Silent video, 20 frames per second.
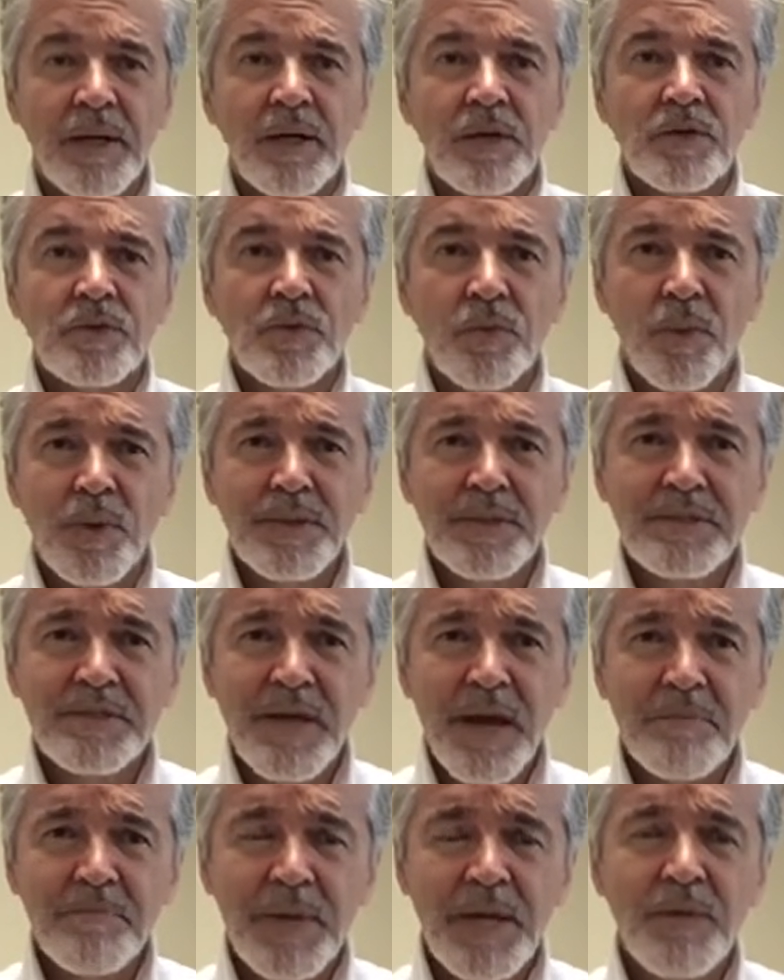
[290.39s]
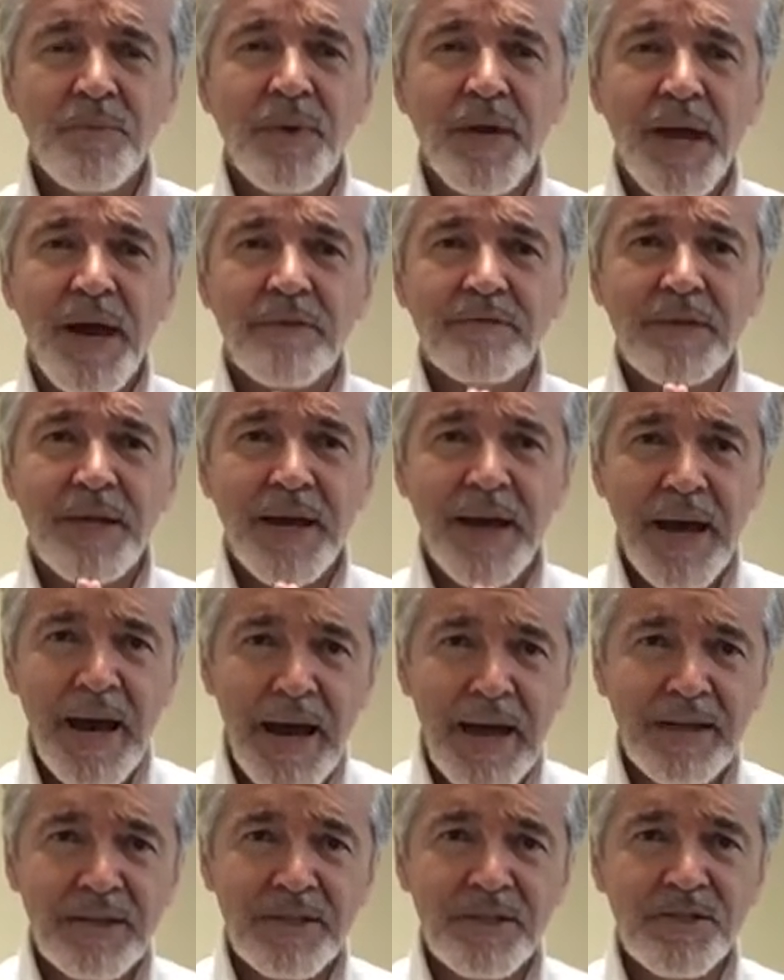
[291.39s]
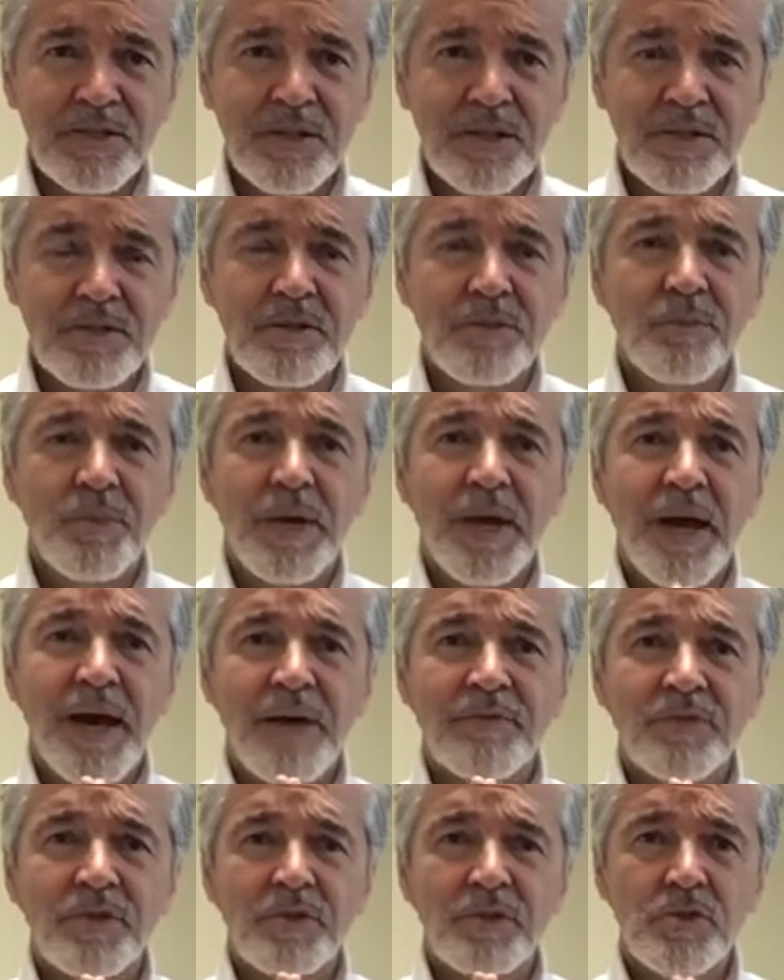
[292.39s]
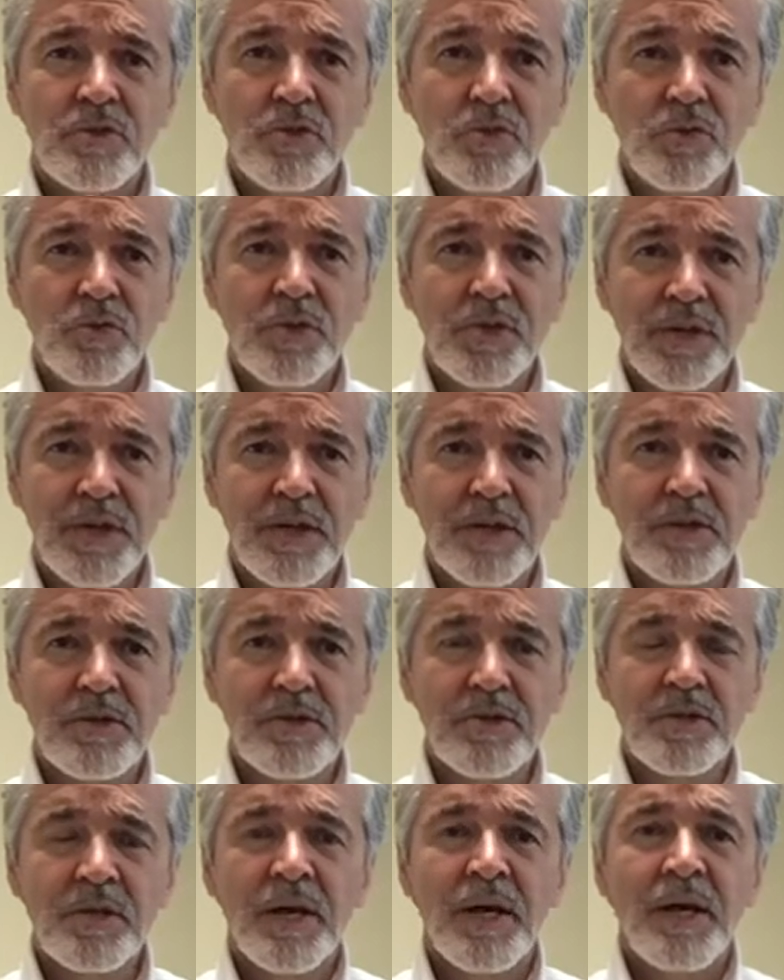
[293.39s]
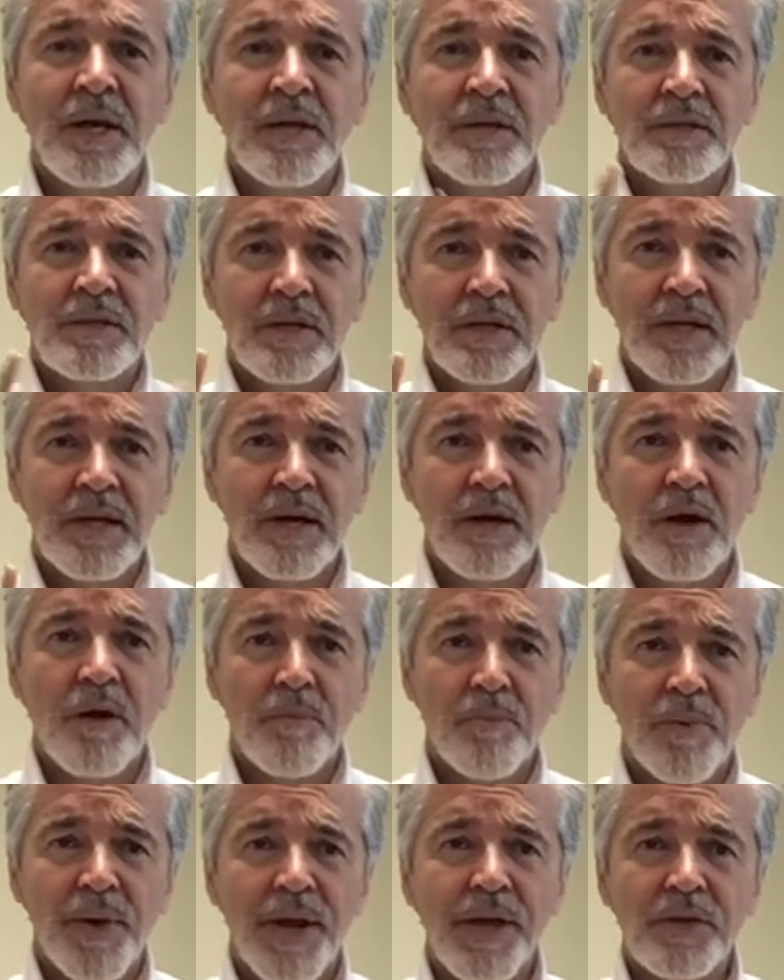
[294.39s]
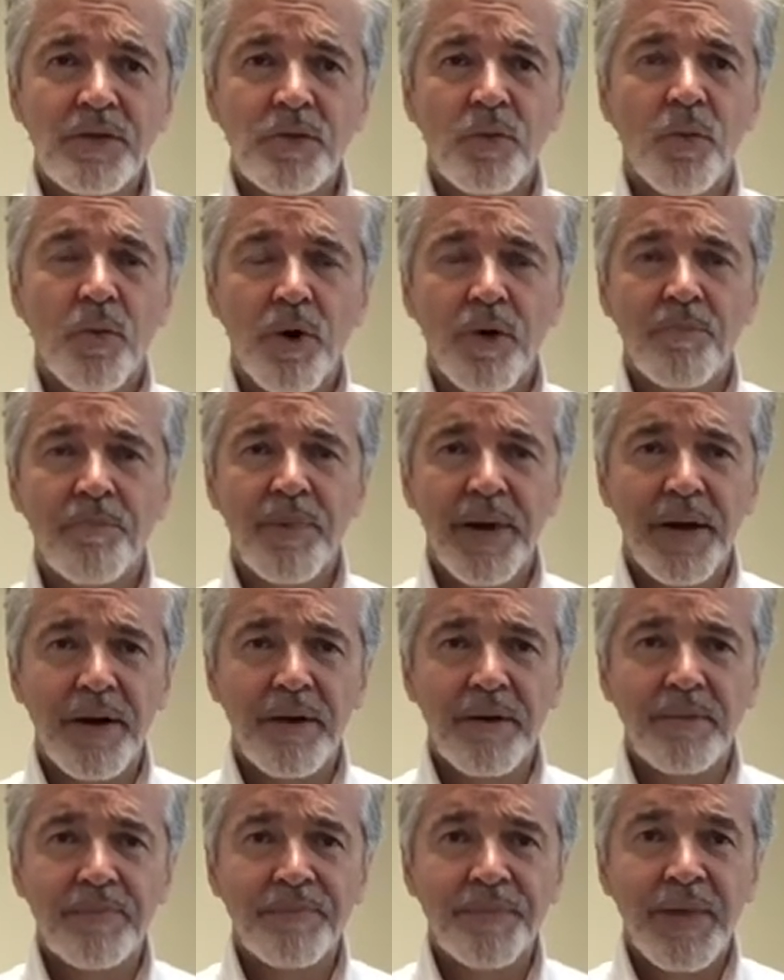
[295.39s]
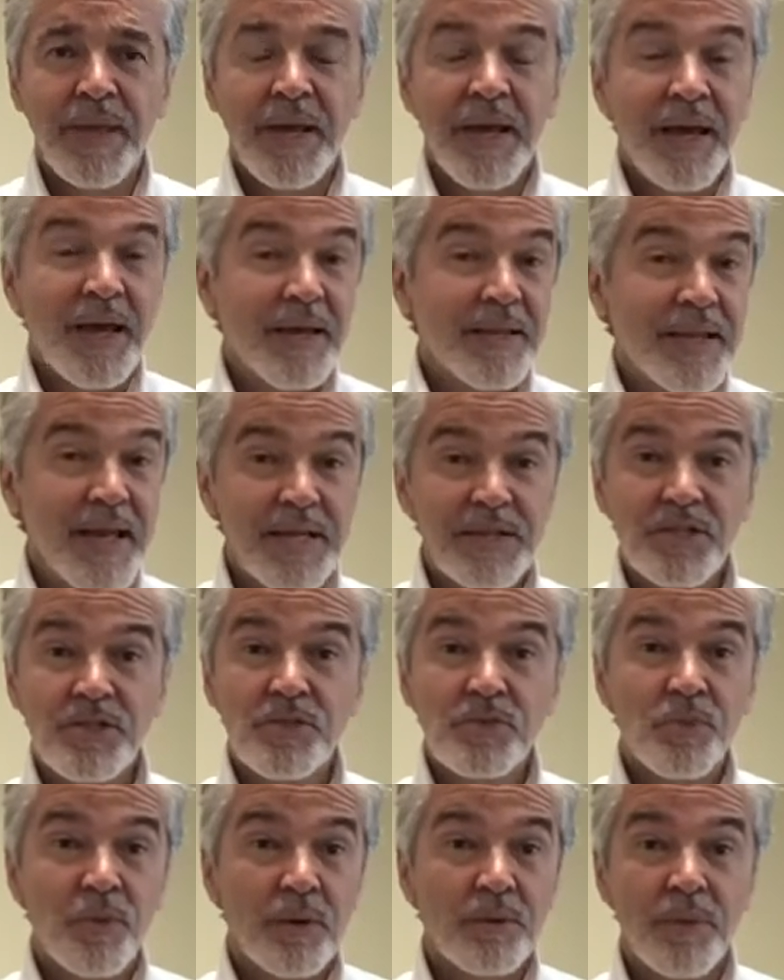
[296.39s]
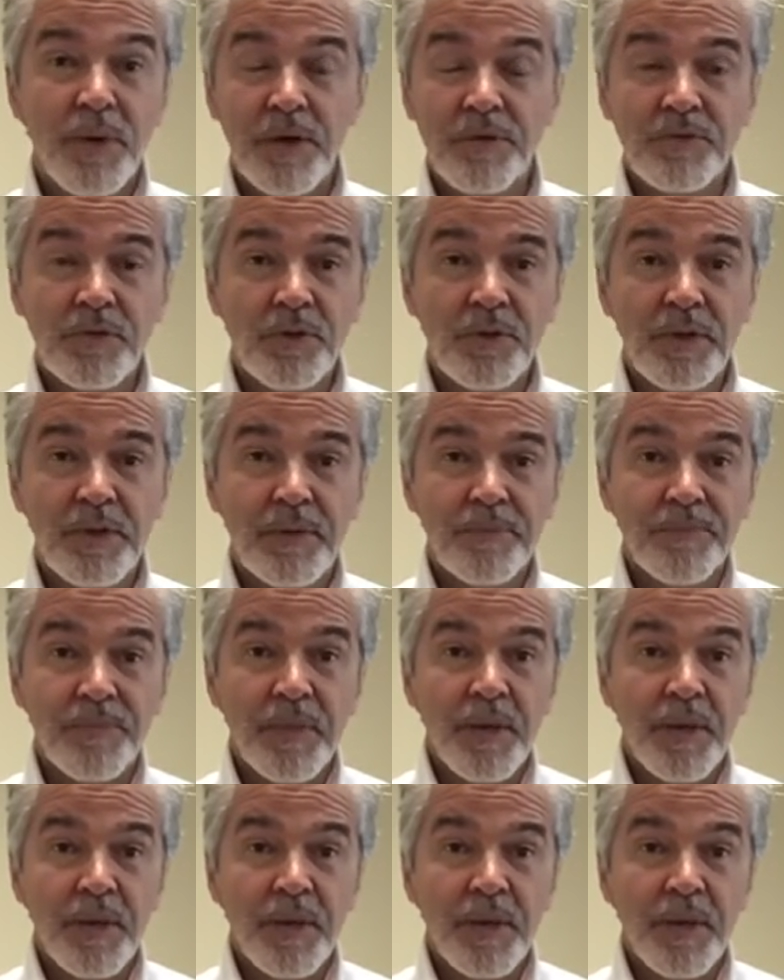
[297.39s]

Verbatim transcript: So what does that mean? We have to hack the system. We have to do things to get our brain to work better. And that's just one way of doing it.